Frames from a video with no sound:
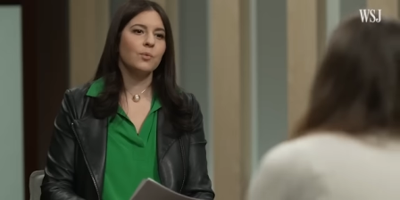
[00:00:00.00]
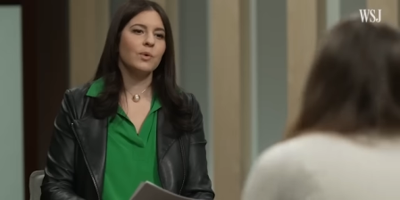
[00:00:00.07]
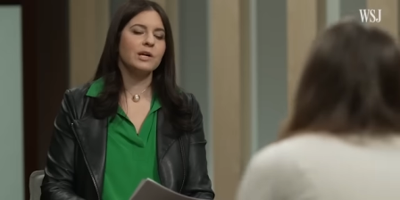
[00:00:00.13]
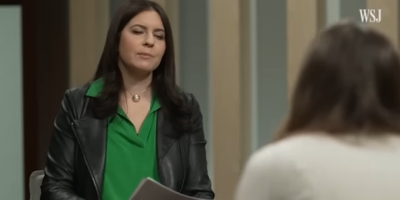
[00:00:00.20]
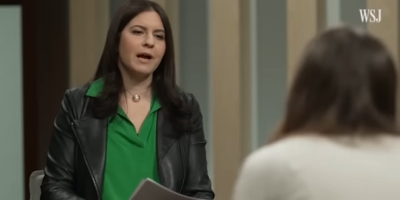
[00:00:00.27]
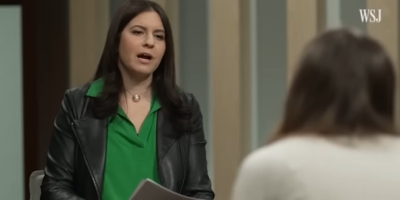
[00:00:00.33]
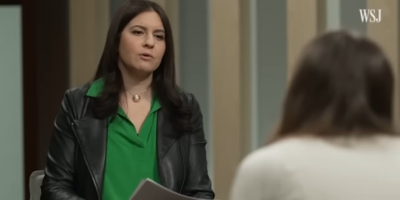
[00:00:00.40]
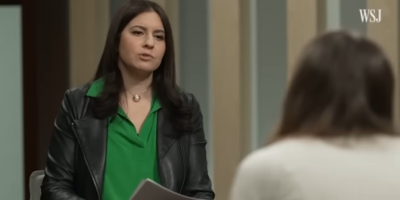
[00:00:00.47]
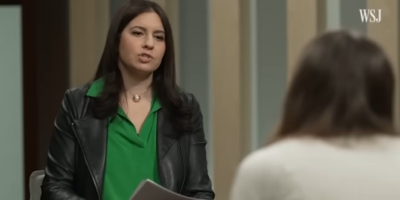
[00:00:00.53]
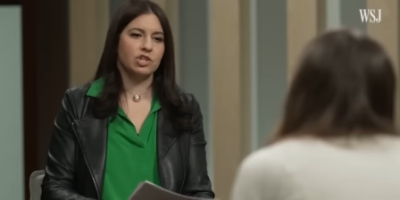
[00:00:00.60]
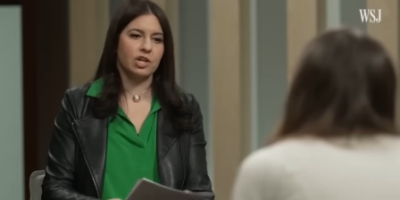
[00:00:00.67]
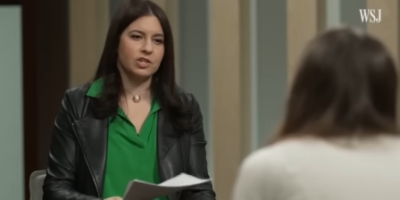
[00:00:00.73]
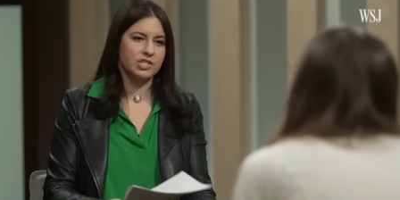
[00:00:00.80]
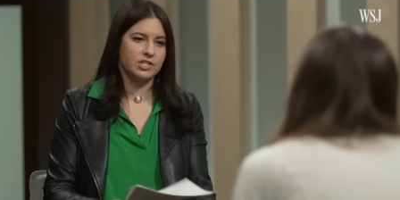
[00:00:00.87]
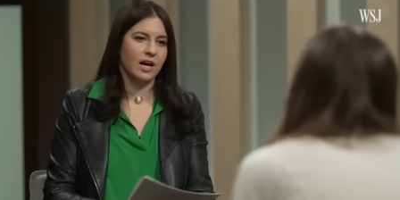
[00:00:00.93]
What about
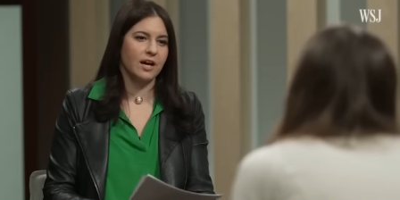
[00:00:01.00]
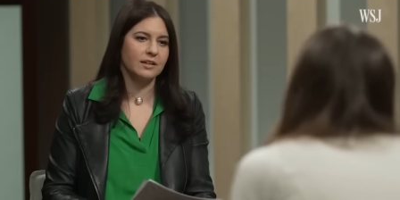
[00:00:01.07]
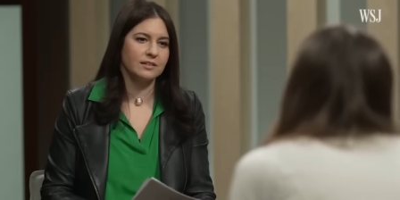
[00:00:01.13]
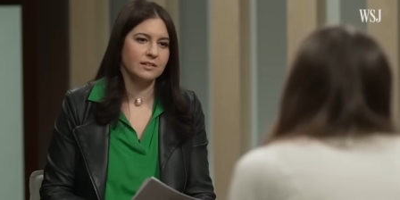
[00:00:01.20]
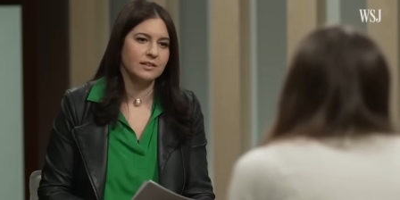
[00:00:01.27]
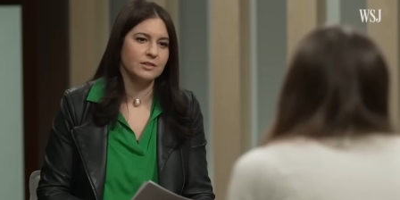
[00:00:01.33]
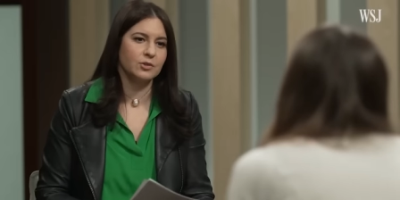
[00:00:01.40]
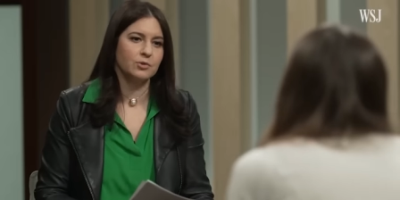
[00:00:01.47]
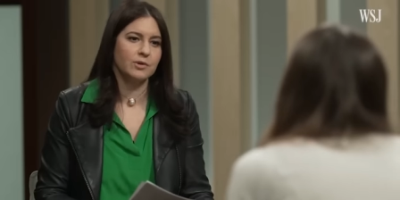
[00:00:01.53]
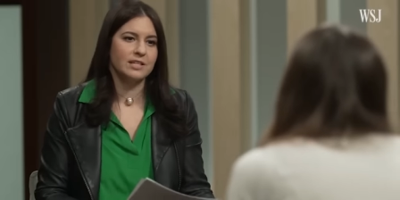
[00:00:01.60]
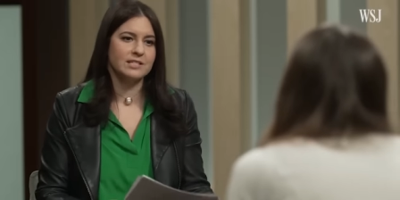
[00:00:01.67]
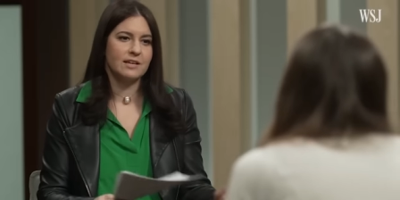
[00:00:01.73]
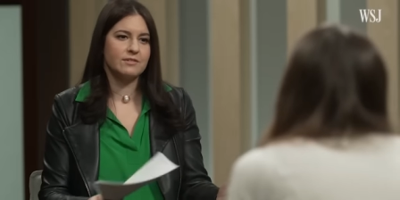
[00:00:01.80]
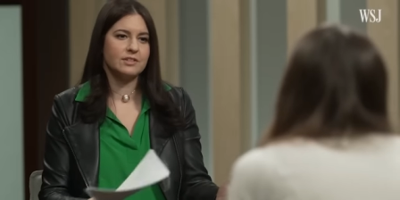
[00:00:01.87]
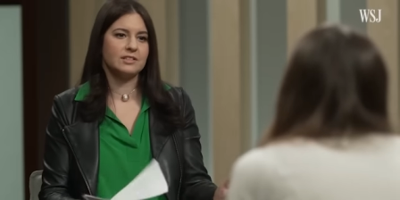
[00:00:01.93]
Shutterstock? I know you
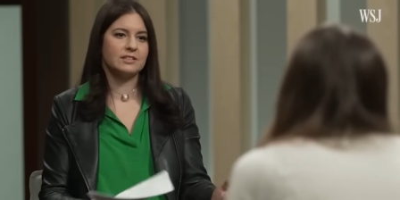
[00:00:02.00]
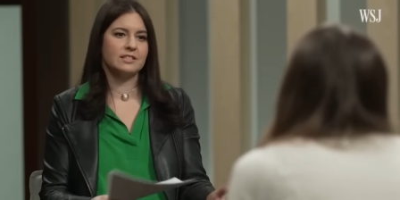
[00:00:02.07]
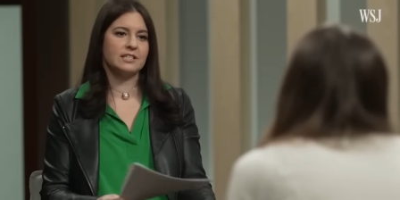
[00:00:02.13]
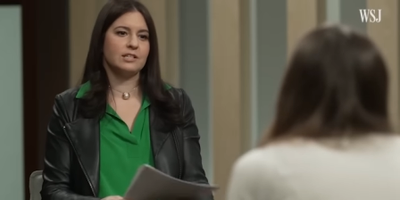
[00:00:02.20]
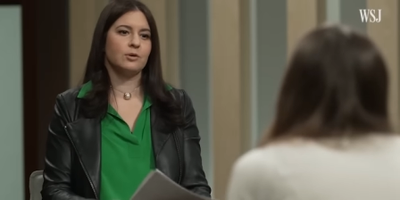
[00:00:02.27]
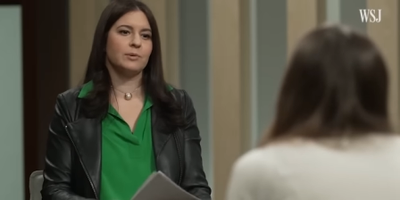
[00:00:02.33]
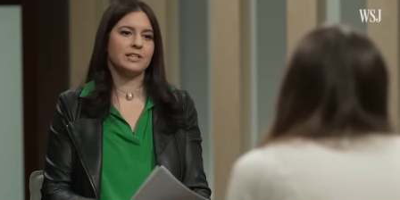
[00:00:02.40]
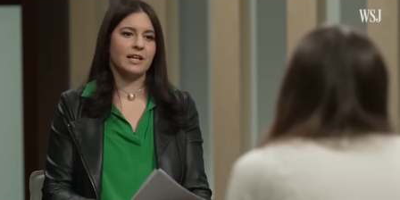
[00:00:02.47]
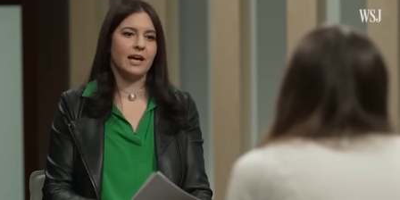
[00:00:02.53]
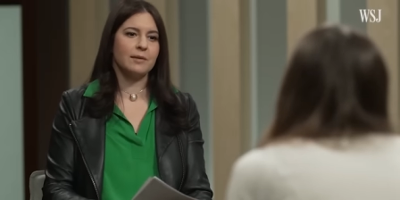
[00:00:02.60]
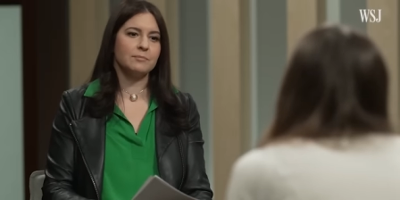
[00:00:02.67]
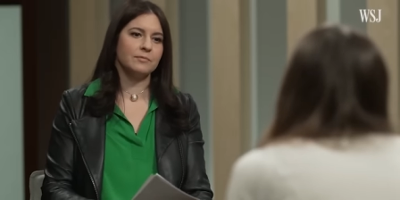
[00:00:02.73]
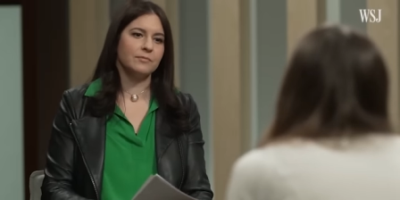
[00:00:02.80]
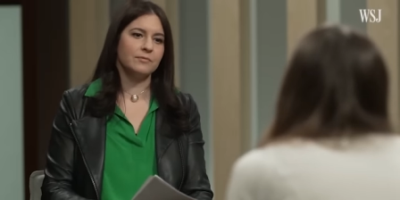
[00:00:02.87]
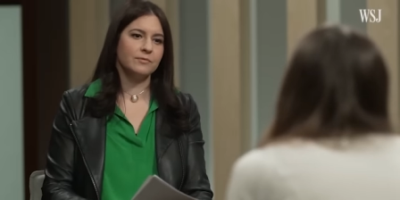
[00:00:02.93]
guys have a deal with
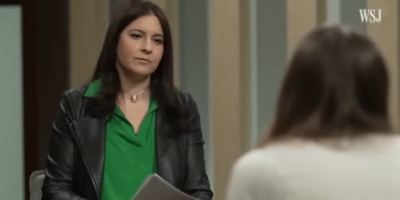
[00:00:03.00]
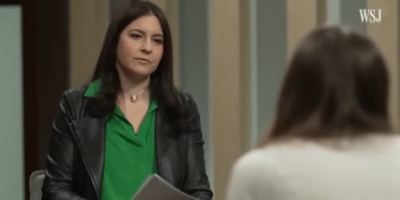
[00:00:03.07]
them.